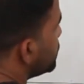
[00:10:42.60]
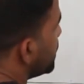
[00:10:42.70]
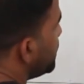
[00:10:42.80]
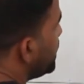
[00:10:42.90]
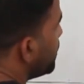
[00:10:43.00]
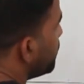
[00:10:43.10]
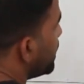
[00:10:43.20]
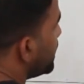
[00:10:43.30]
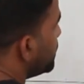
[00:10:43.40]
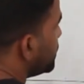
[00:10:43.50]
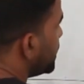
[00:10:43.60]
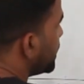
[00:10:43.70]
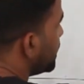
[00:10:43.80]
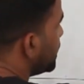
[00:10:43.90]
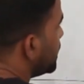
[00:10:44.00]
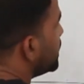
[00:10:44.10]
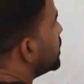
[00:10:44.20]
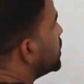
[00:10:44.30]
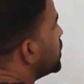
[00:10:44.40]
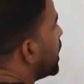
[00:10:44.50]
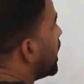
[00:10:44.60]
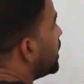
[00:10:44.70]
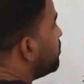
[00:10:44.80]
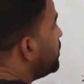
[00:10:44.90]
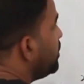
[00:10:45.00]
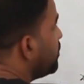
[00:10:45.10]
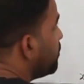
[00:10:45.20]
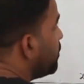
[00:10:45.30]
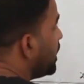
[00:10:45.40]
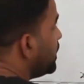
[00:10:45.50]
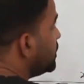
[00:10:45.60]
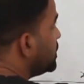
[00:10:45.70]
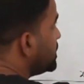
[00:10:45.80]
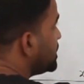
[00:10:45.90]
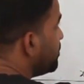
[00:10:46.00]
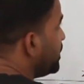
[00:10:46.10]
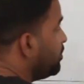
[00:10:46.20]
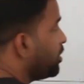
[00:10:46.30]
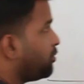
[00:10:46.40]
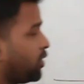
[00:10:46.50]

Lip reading: to the minimum value here. And minimum value, this is a minimum